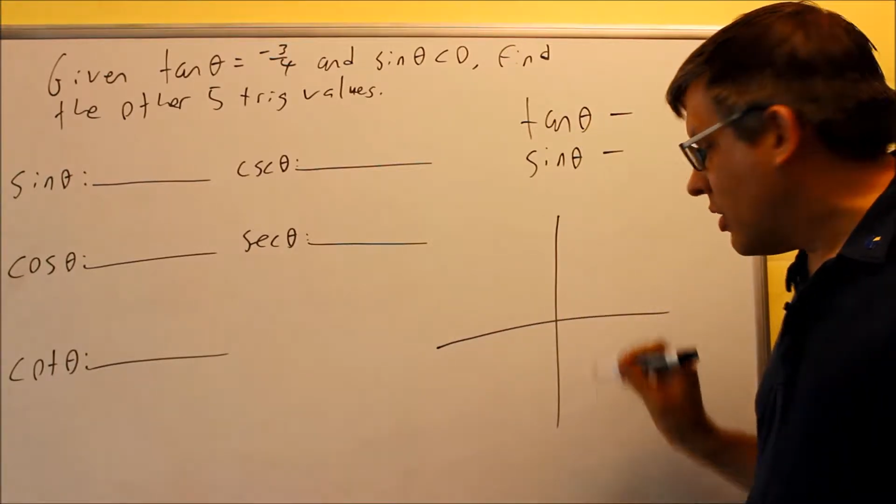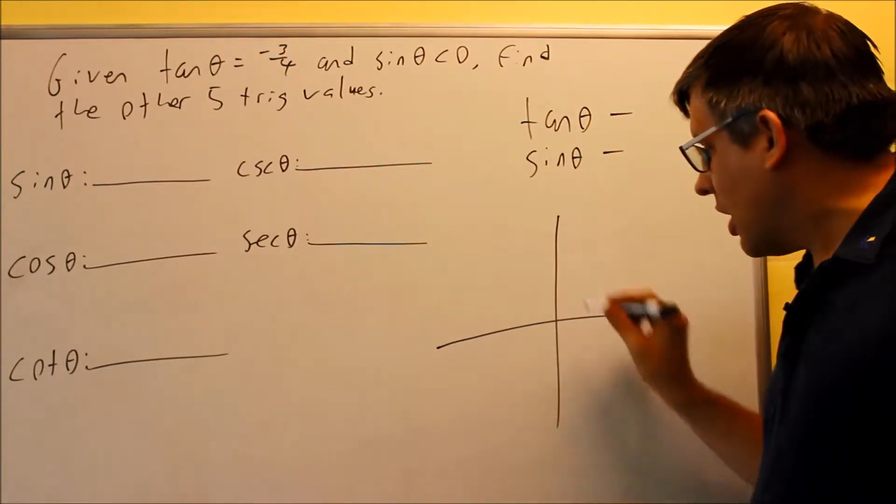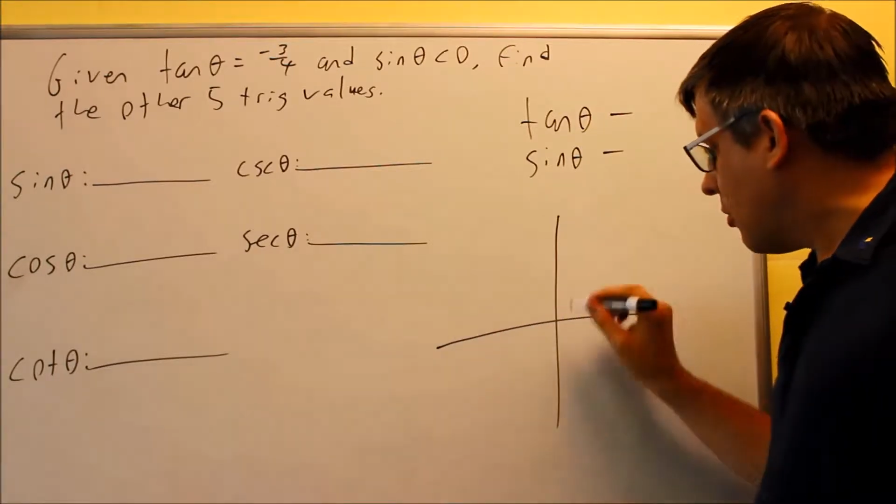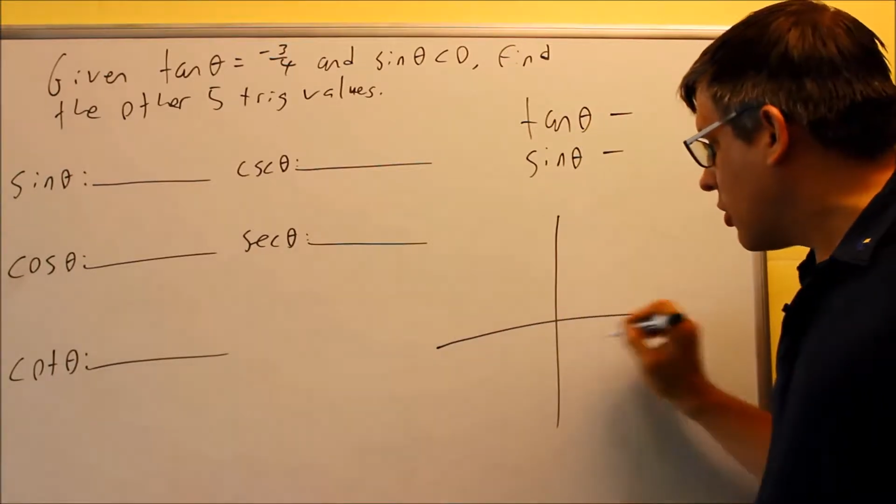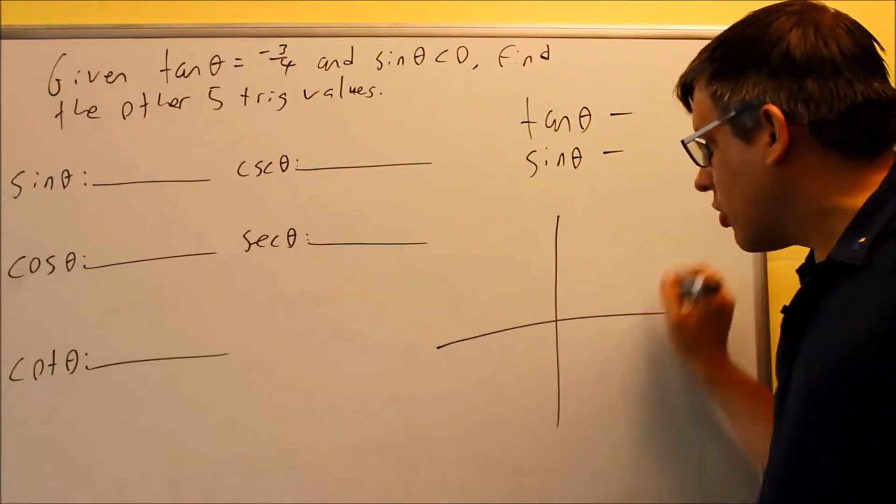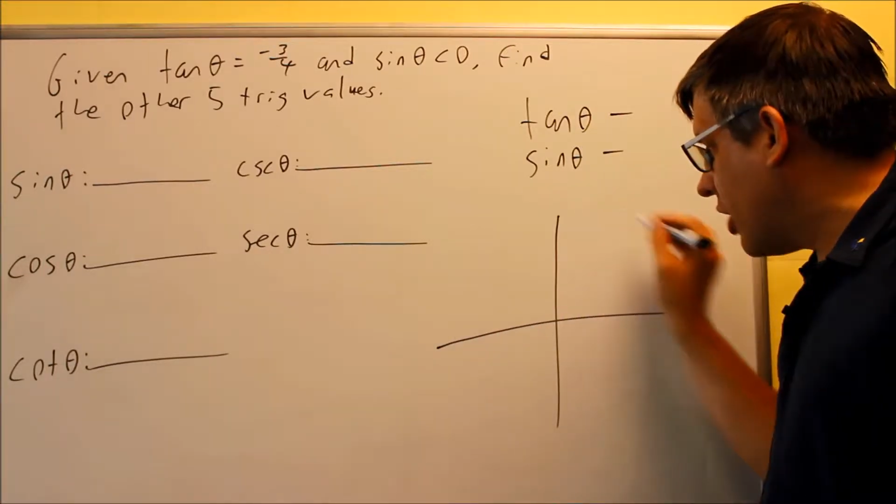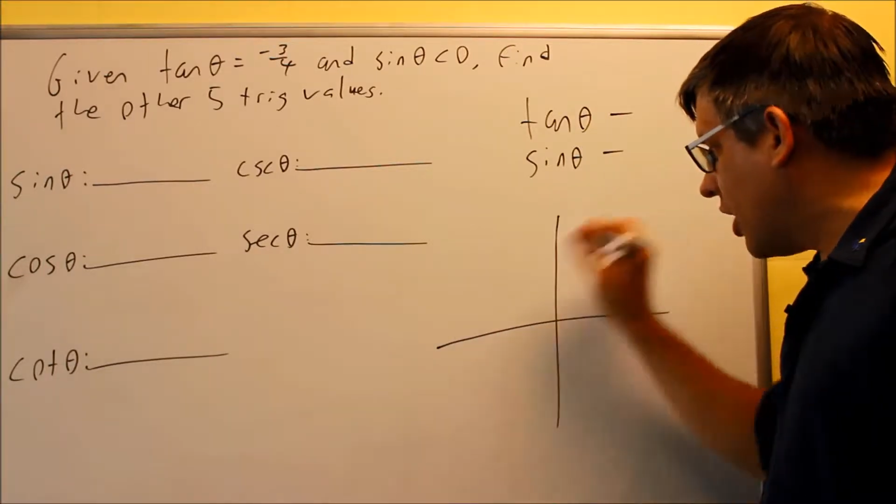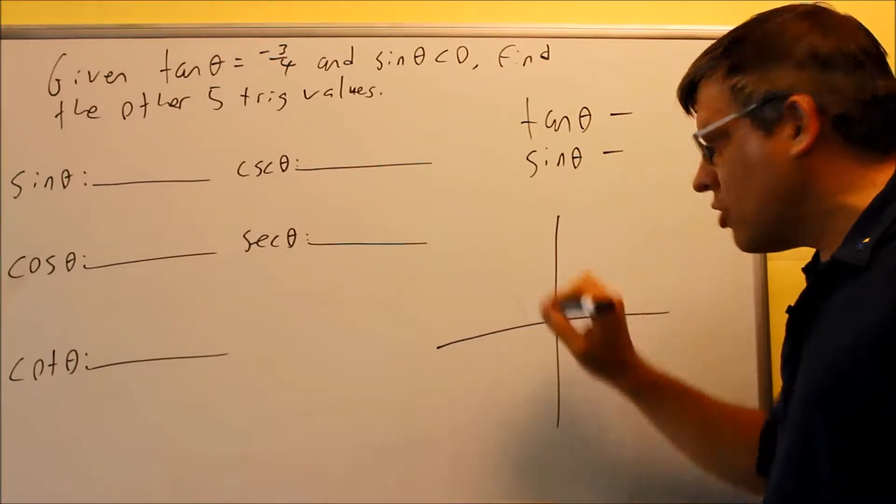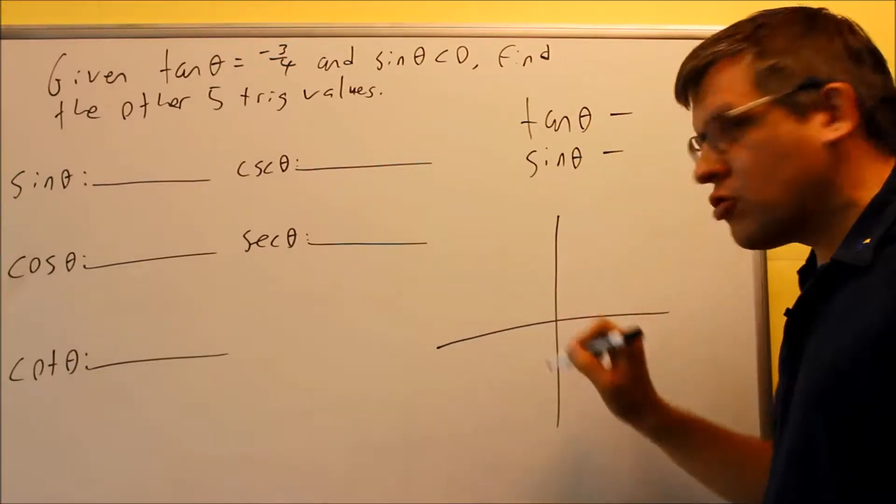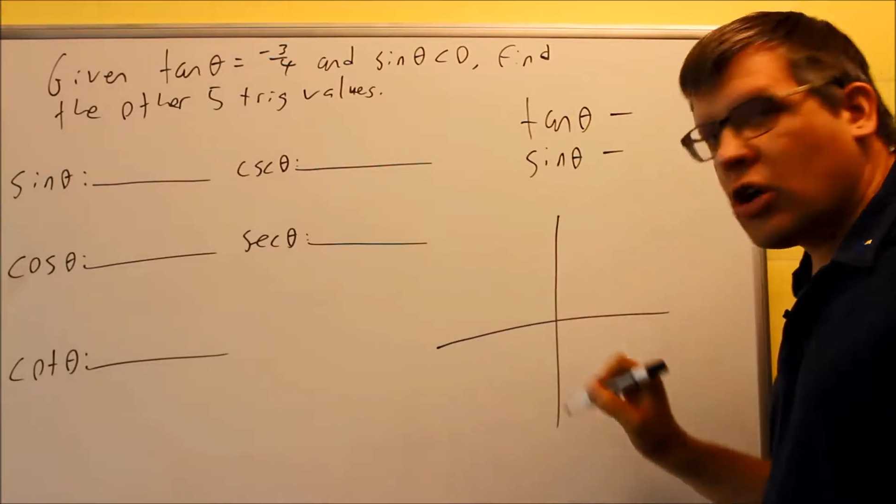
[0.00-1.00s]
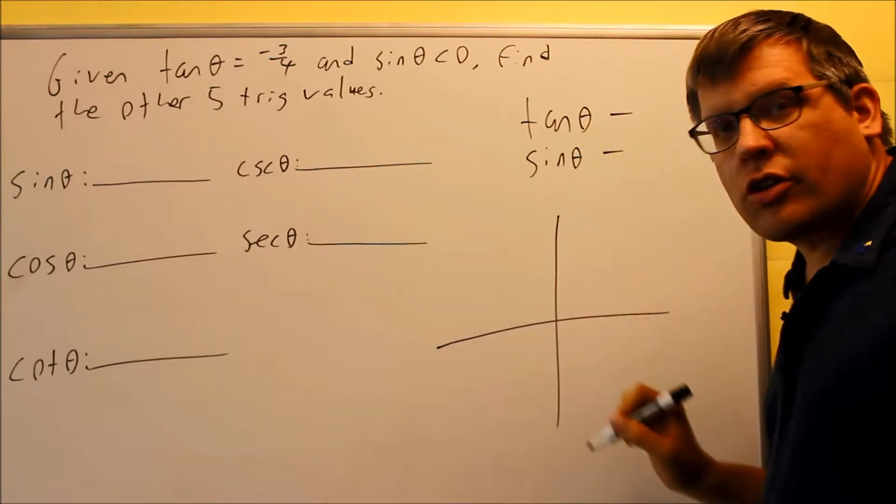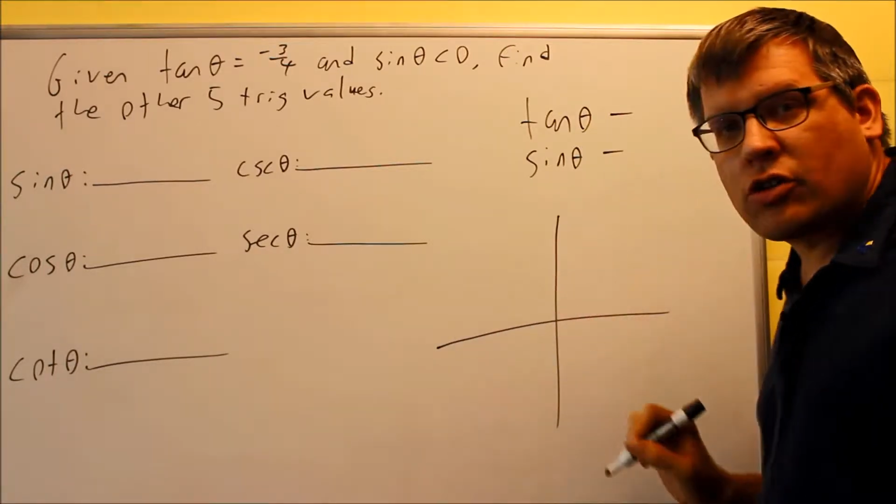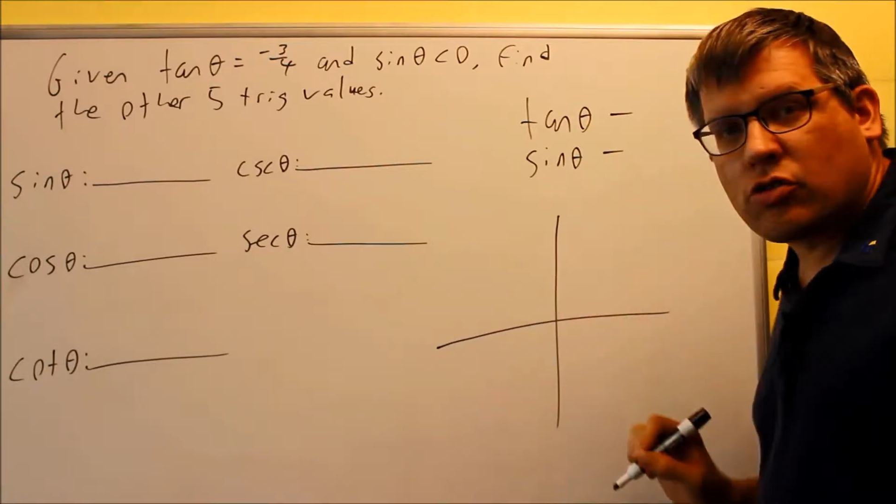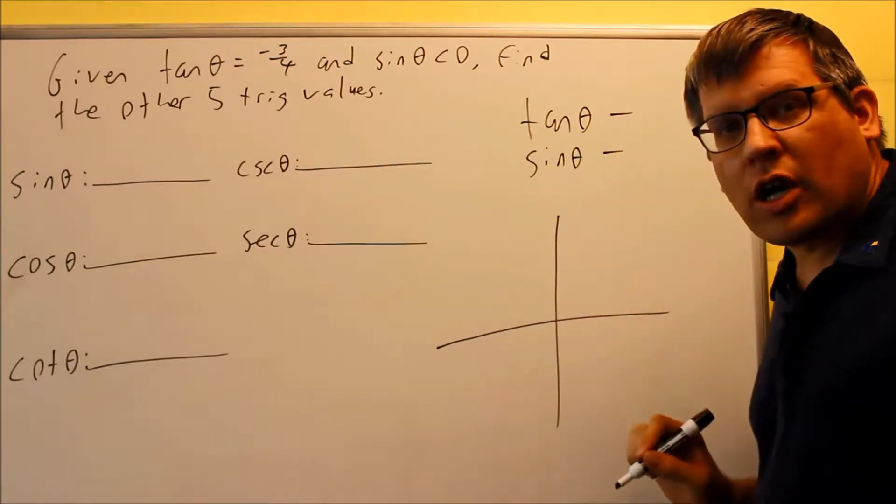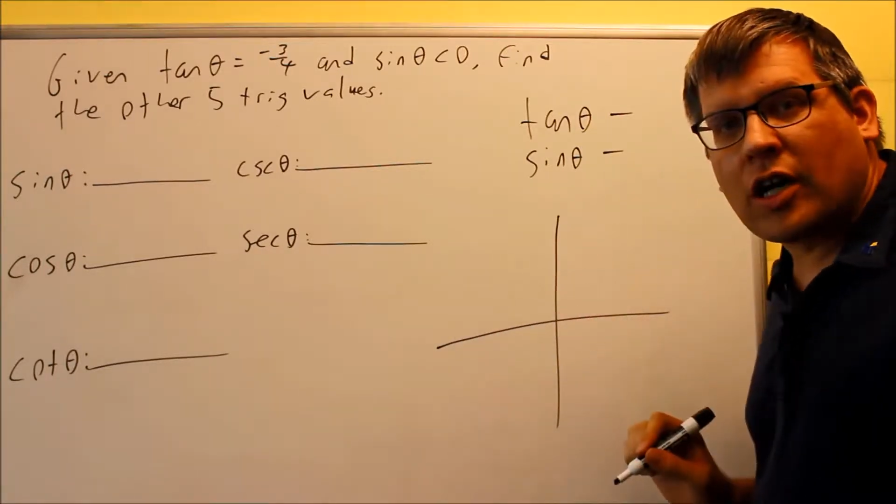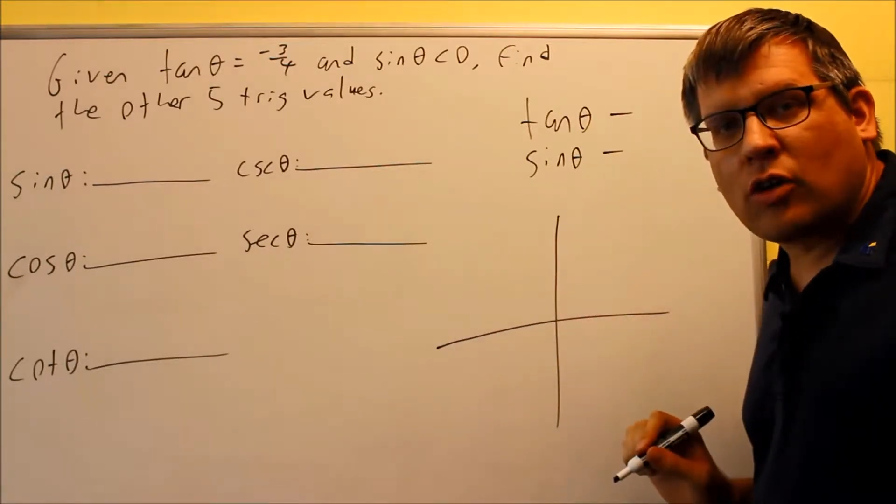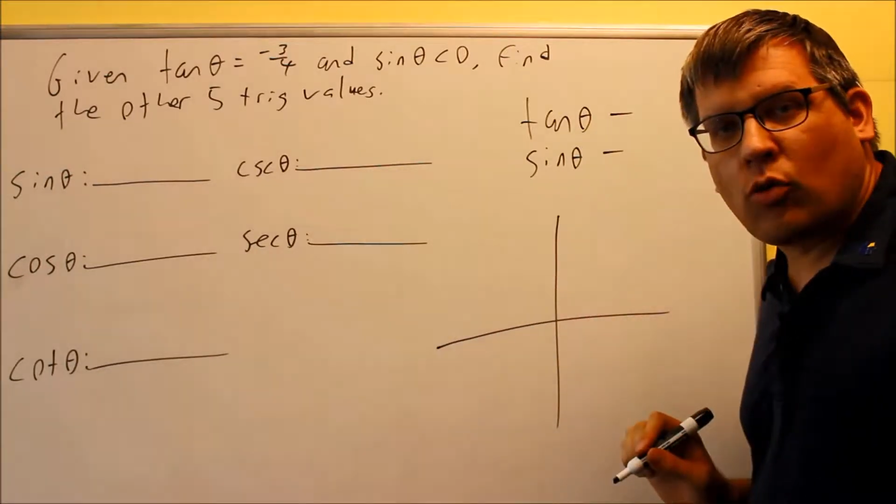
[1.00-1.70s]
then I'm going to go ahead and draw the triangle